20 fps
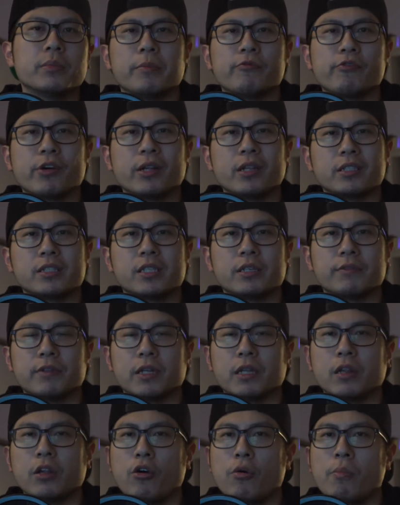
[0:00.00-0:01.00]

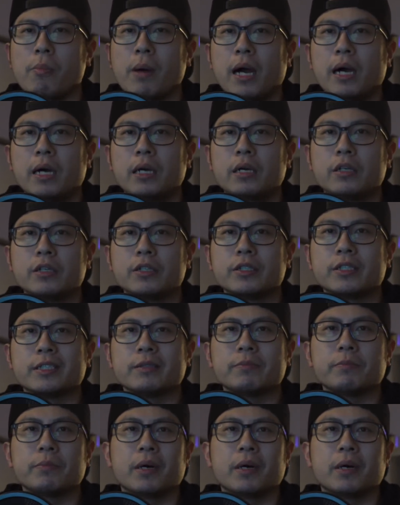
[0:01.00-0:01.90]
Relatively low miles,